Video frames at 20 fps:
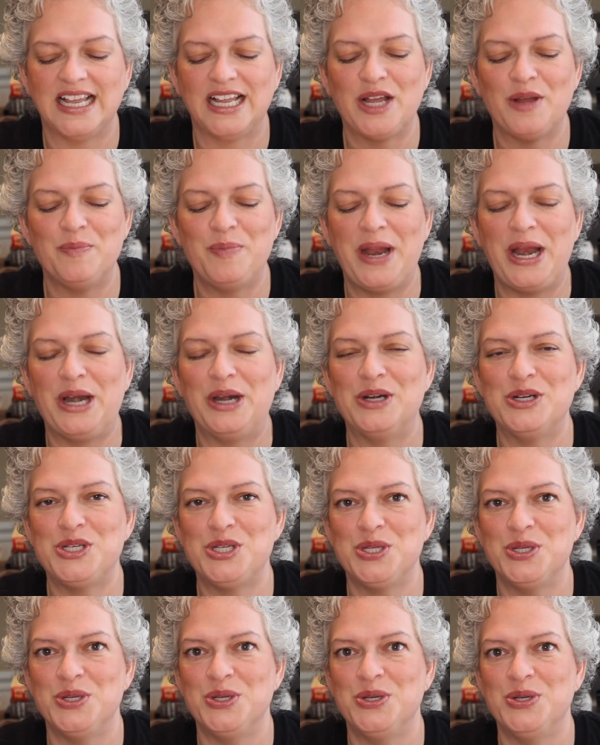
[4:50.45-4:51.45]
compared
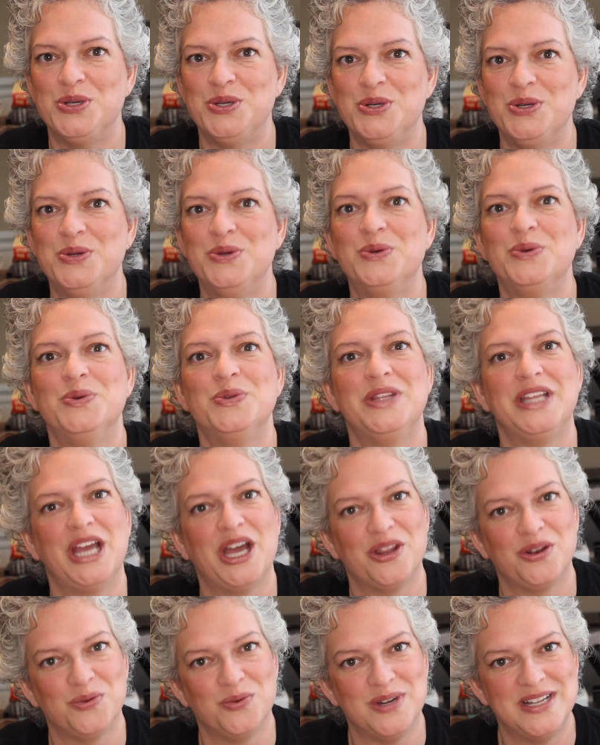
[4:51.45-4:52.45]
to the
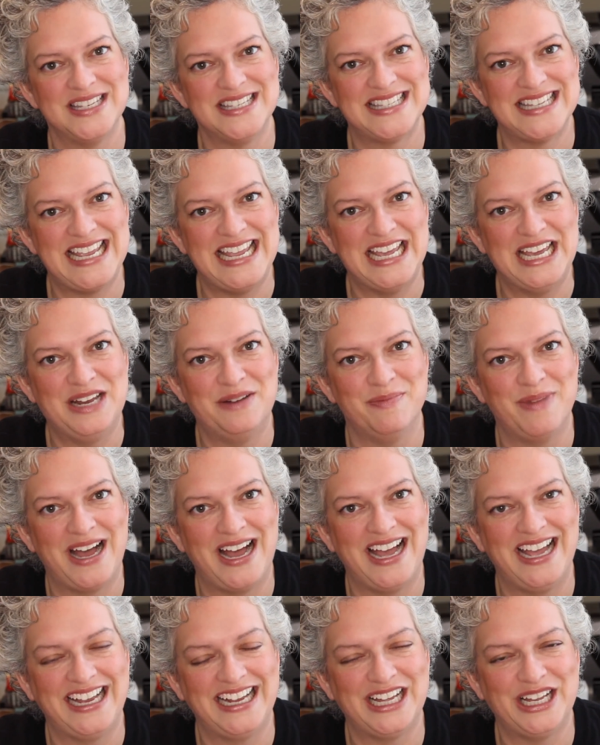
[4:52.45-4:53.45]
other ones in
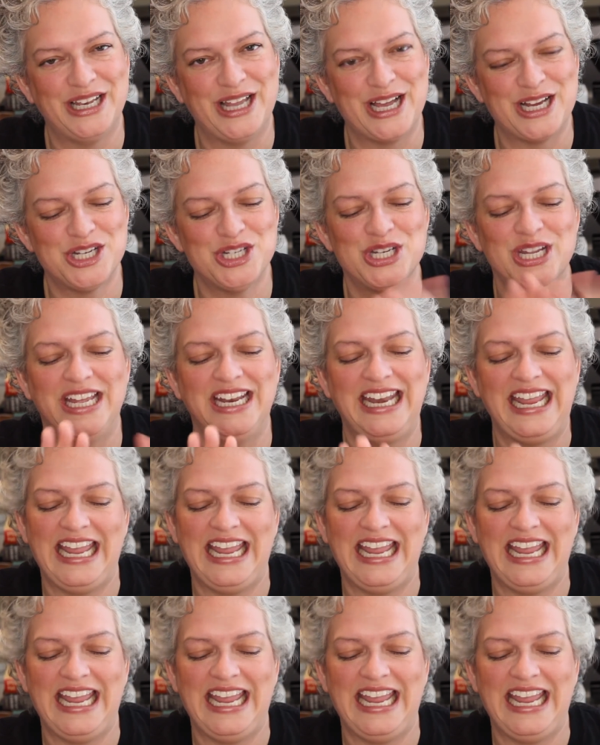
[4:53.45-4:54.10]
my collection,